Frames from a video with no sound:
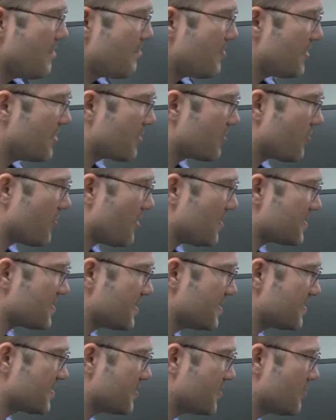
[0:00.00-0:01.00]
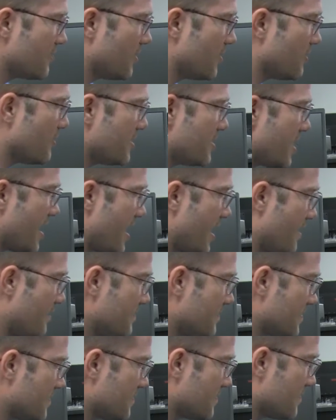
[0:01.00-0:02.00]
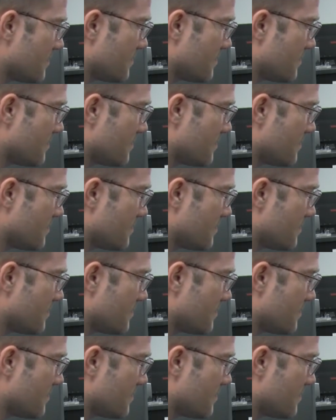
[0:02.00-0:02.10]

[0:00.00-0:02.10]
Put it across these two lower tabs.